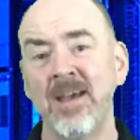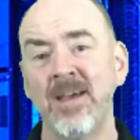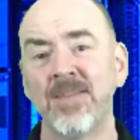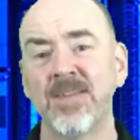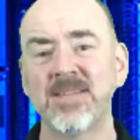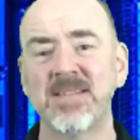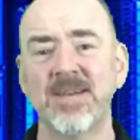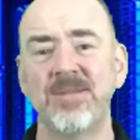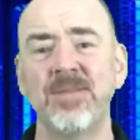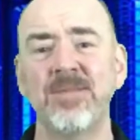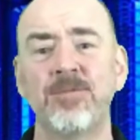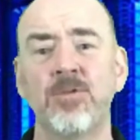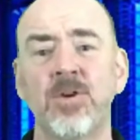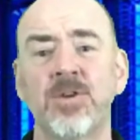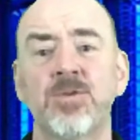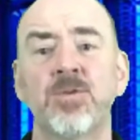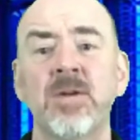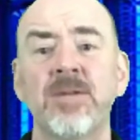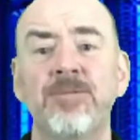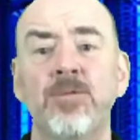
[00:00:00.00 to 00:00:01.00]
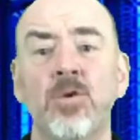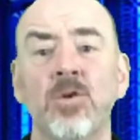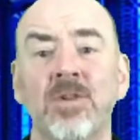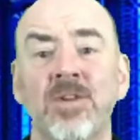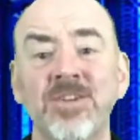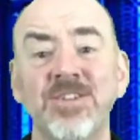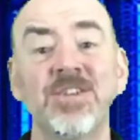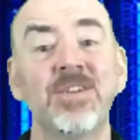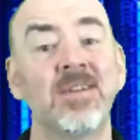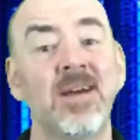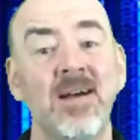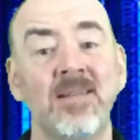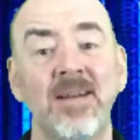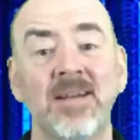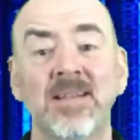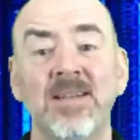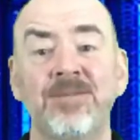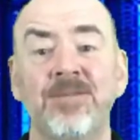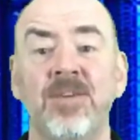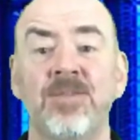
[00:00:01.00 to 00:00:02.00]
The 7424 looks a lot
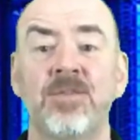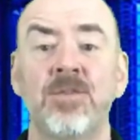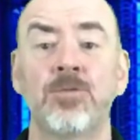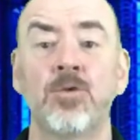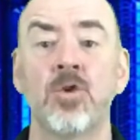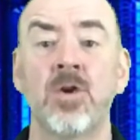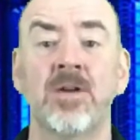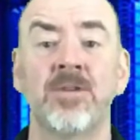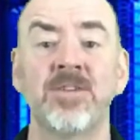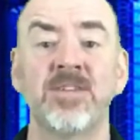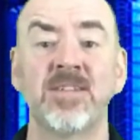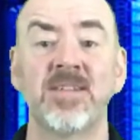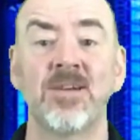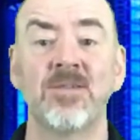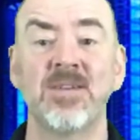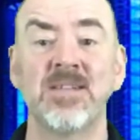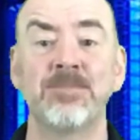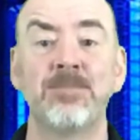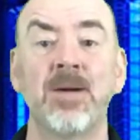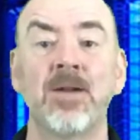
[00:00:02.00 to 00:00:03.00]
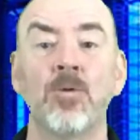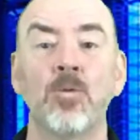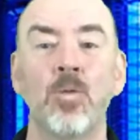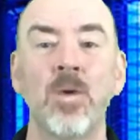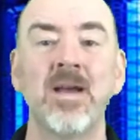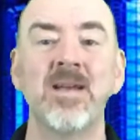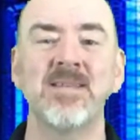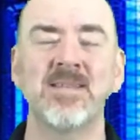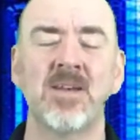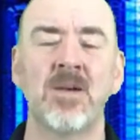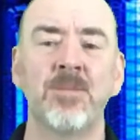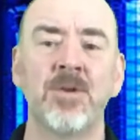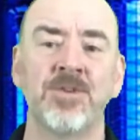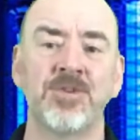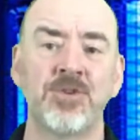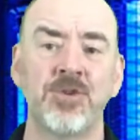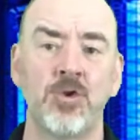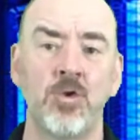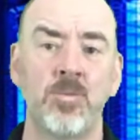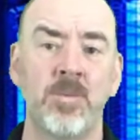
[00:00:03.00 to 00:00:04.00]
like the 5400 series, but it weighs
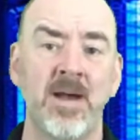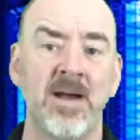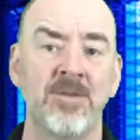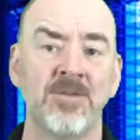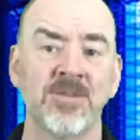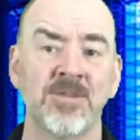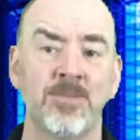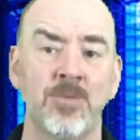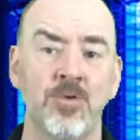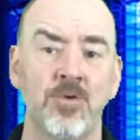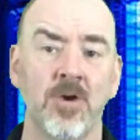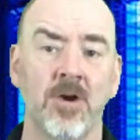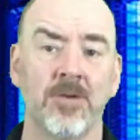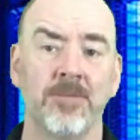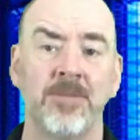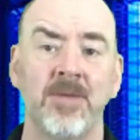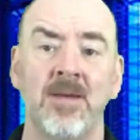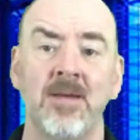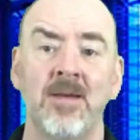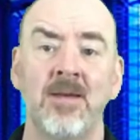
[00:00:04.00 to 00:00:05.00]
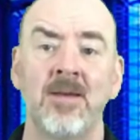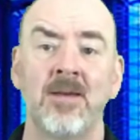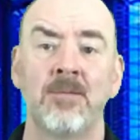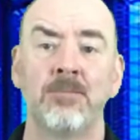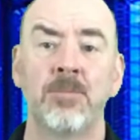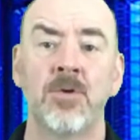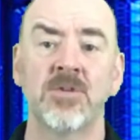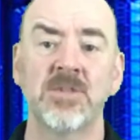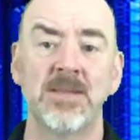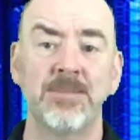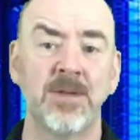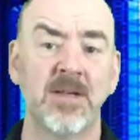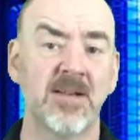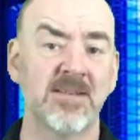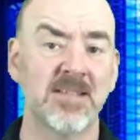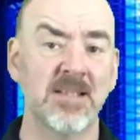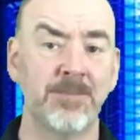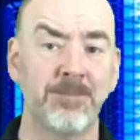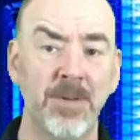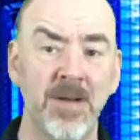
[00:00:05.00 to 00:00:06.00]
almost 2 pounds more, mostly
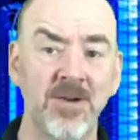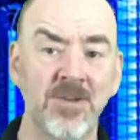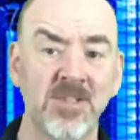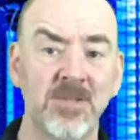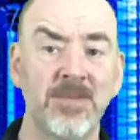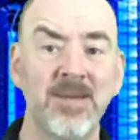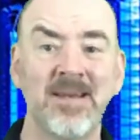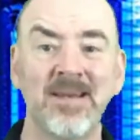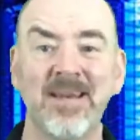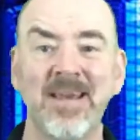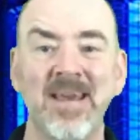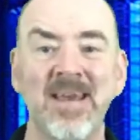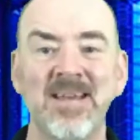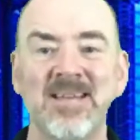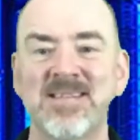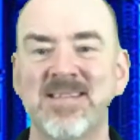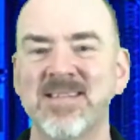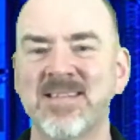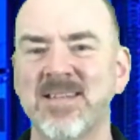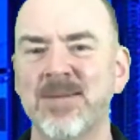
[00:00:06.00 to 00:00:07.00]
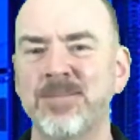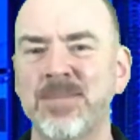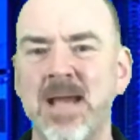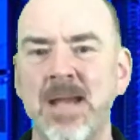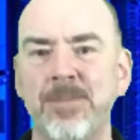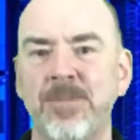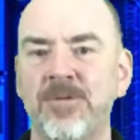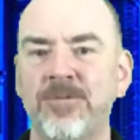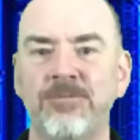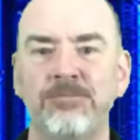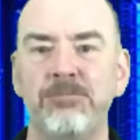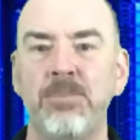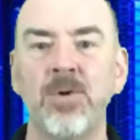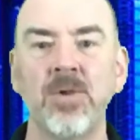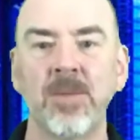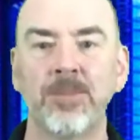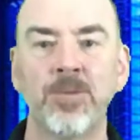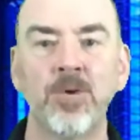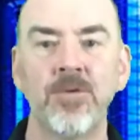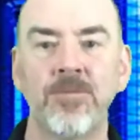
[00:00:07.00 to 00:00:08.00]
because it appears to be encased in some type of
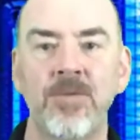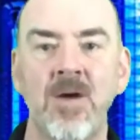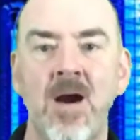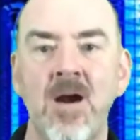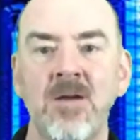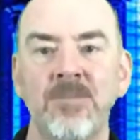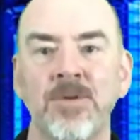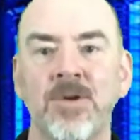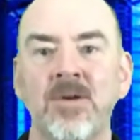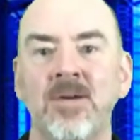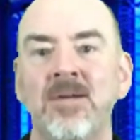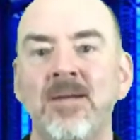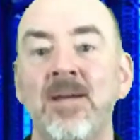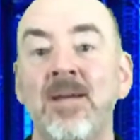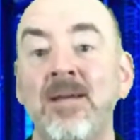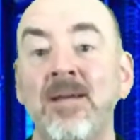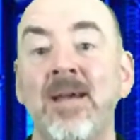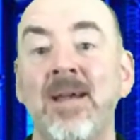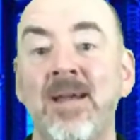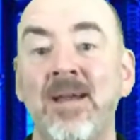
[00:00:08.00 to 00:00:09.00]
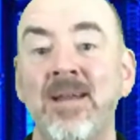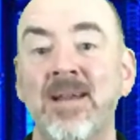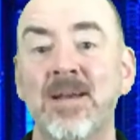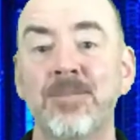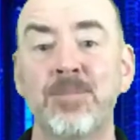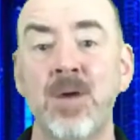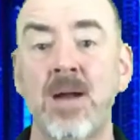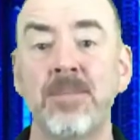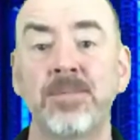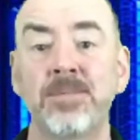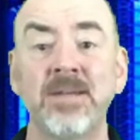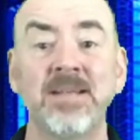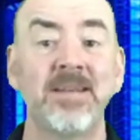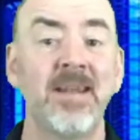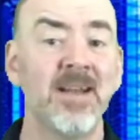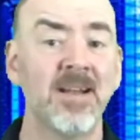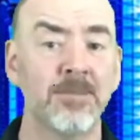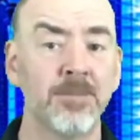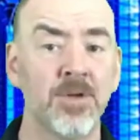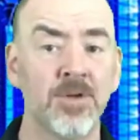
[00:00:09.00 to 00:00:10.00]
bulletproof armor, and it can probably
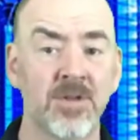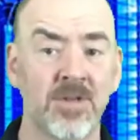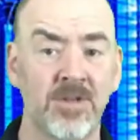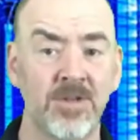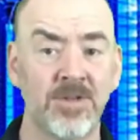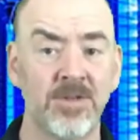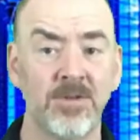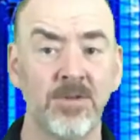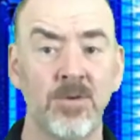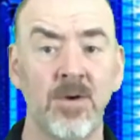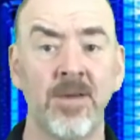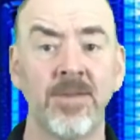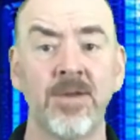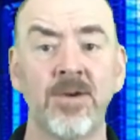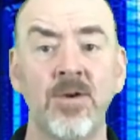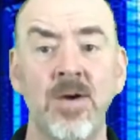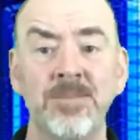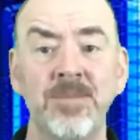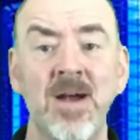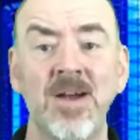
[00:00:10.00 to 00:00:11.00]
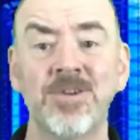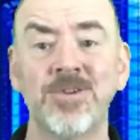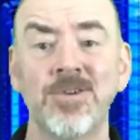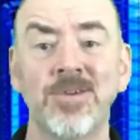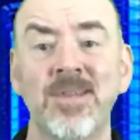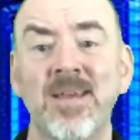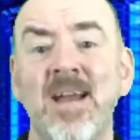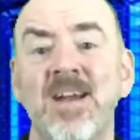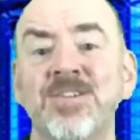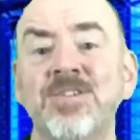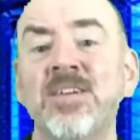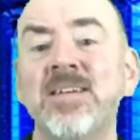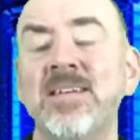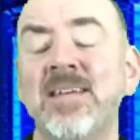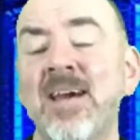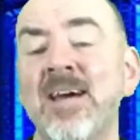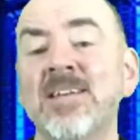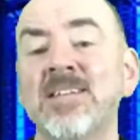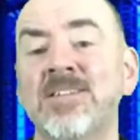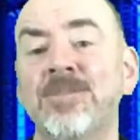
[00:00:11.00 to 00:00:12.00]
take a bullet or two, although I'm not sure they actually
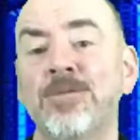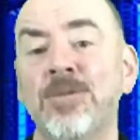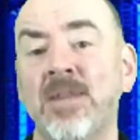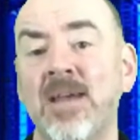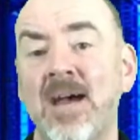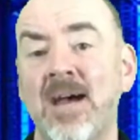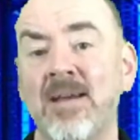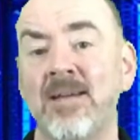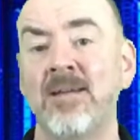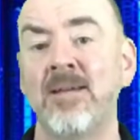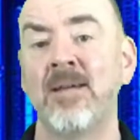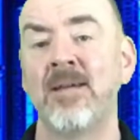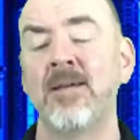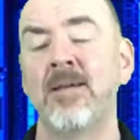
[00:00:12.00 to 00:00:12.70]
test for that.